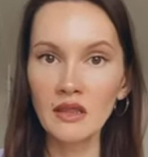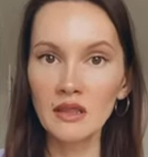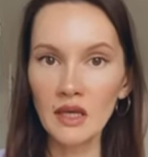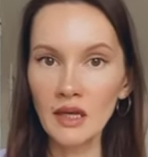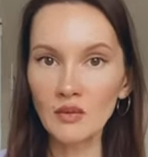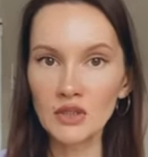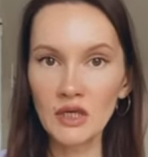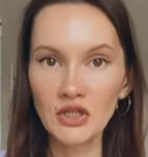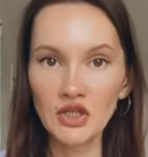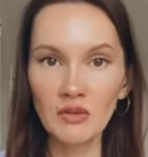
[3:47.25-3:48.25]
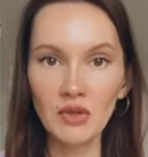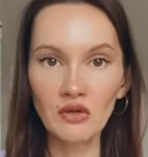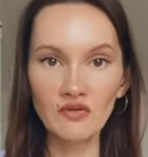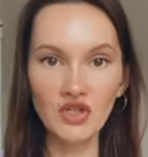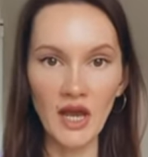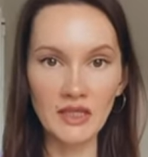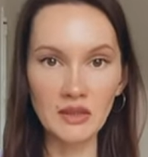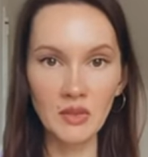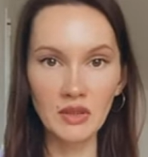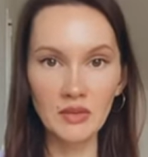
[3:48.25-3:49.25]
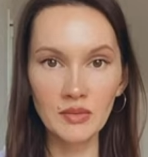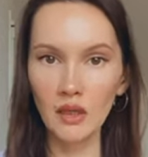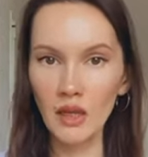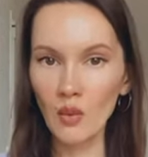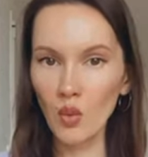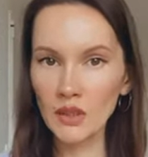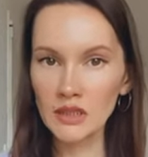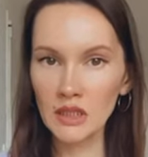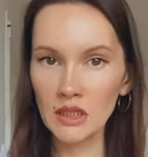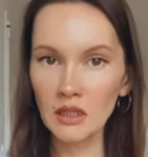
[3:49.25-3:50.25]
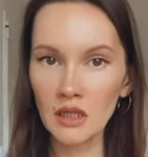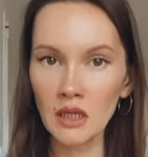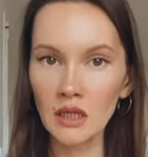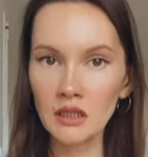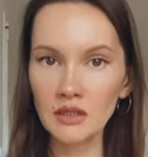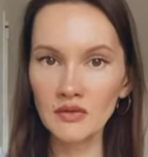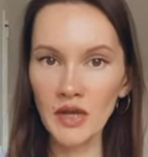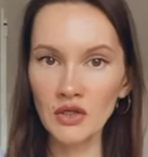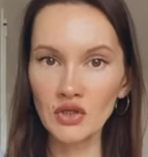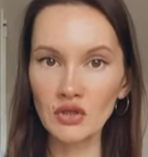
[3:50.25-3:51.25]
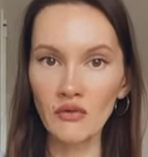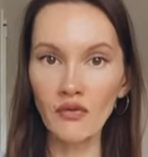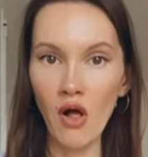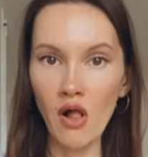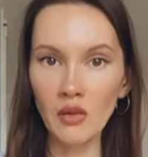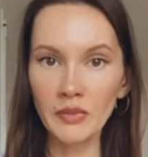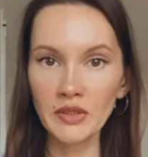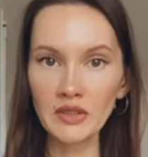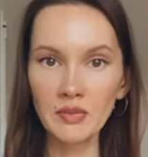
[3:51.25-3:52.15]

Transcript: Then I was sketching a bit of jasmine and I was thinking in the direction of almond,